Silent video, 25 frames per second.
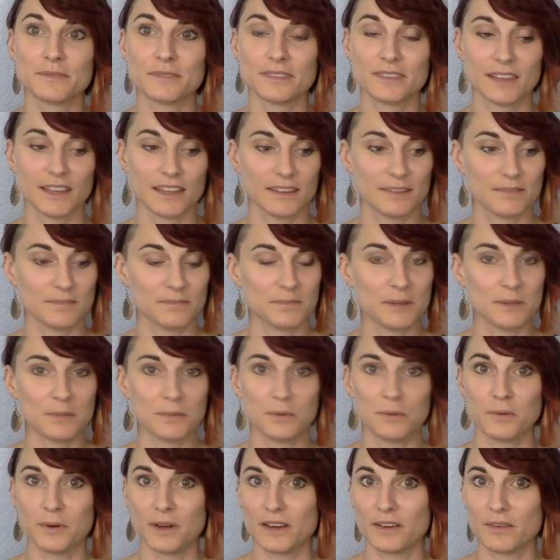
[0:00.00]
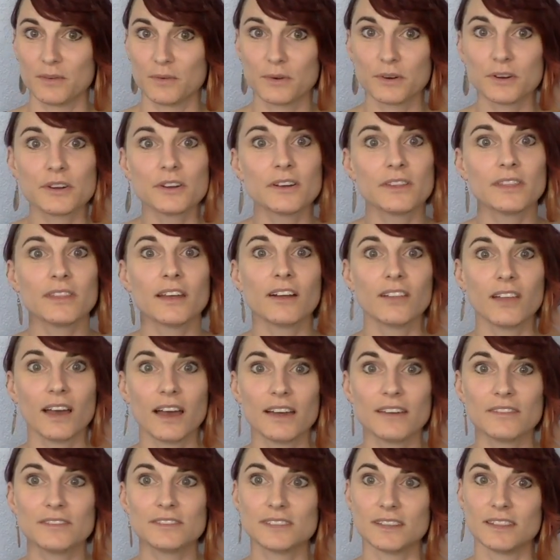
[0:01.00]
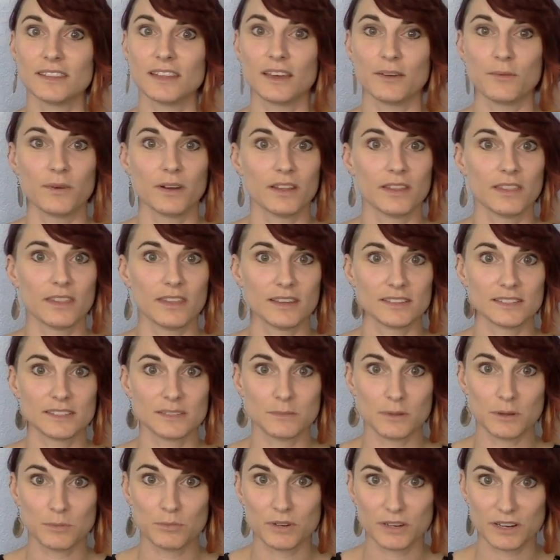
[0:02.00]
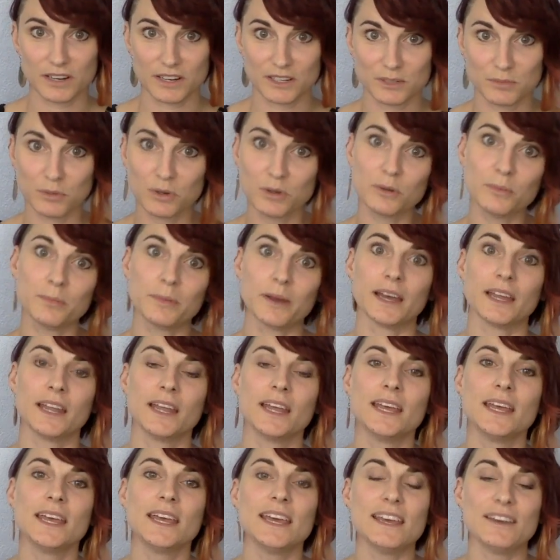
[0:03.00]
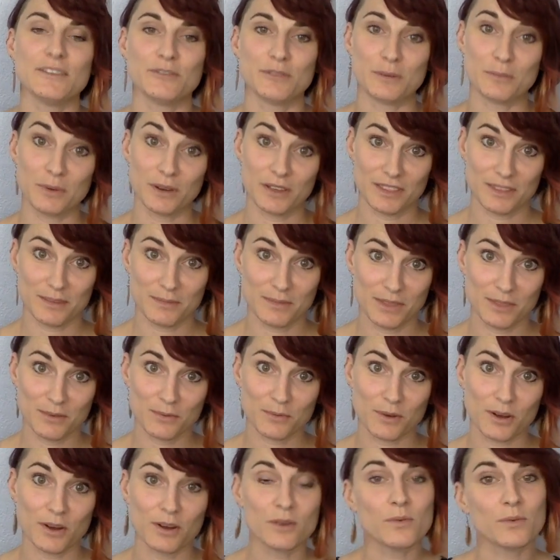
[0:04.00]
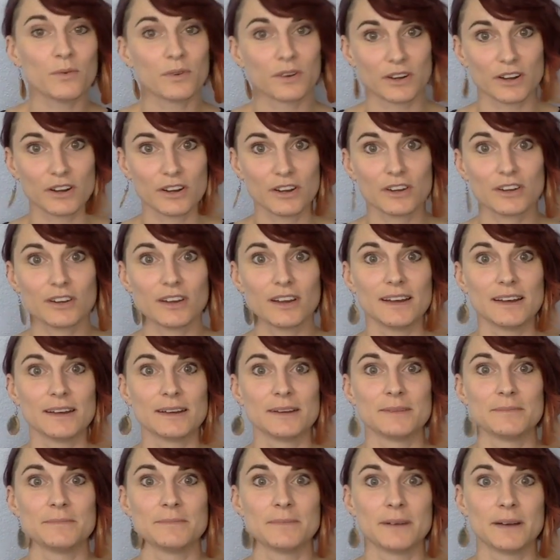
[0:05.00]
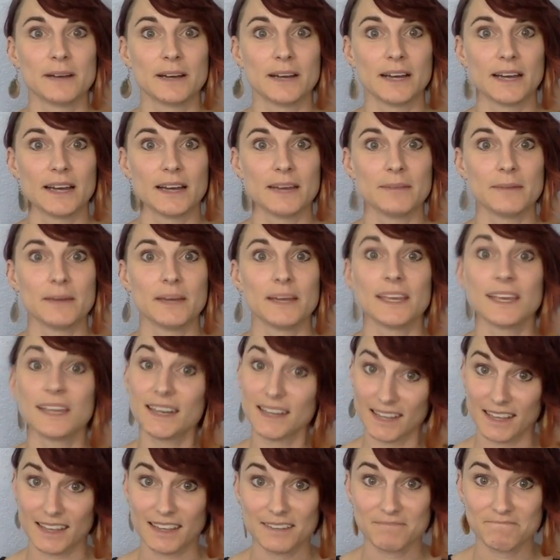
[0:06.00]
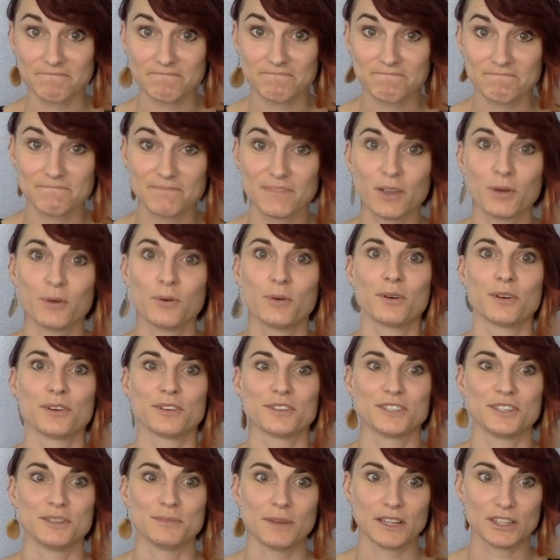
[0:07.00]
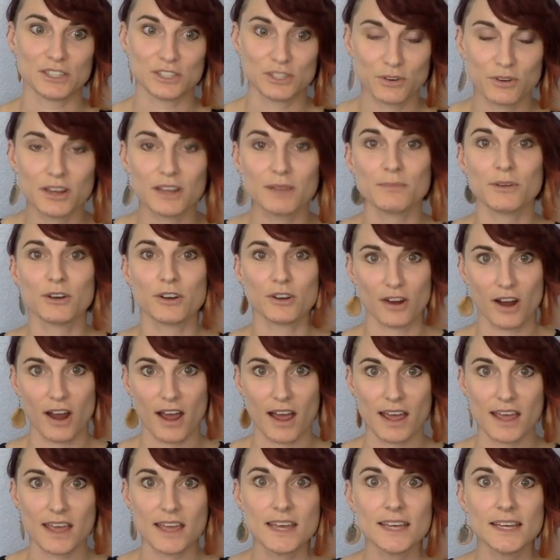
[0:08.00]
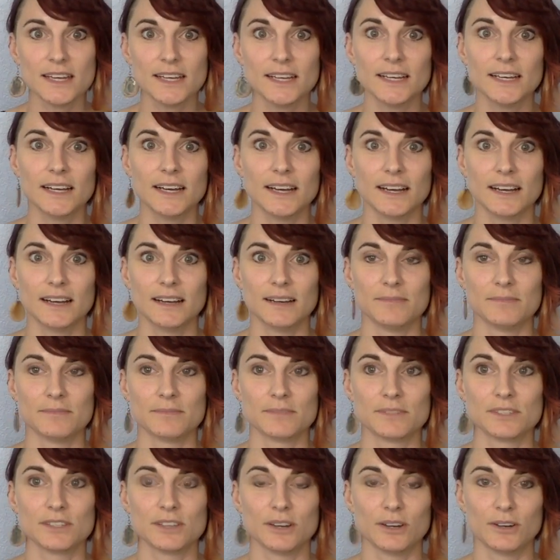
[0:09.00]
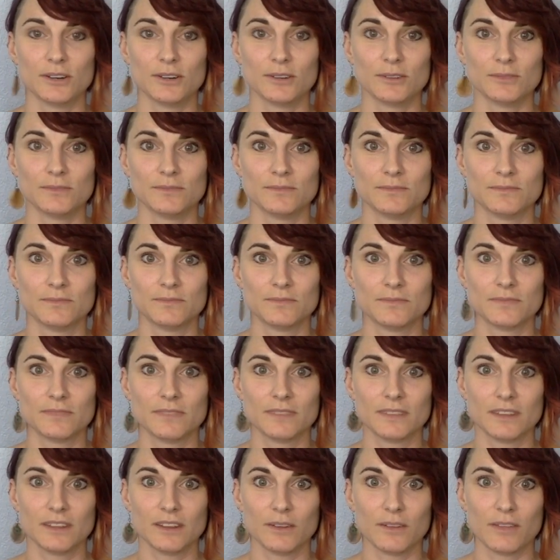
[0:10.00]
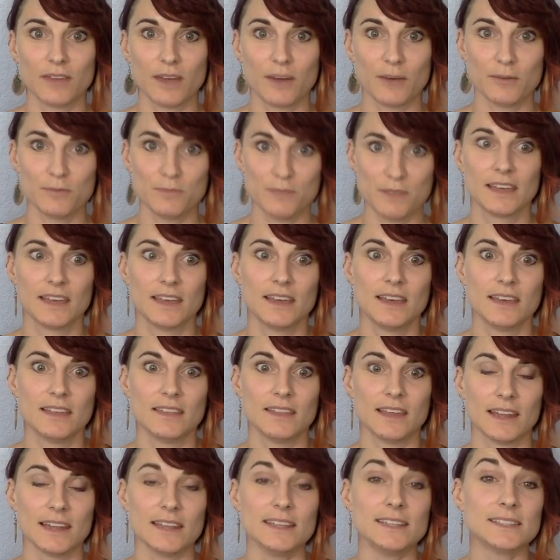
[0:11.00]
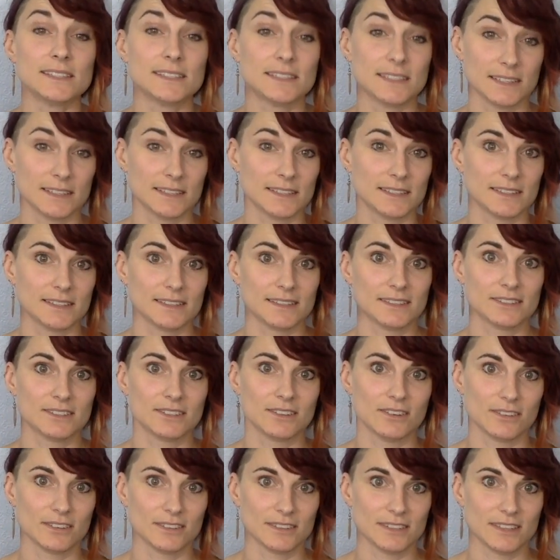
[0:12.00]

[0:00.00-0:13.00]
that people want order in their lives and they want things to be predictable, but if we put them in the wrong order, I might get hit, or she might scream or cry. So that would be that insistence on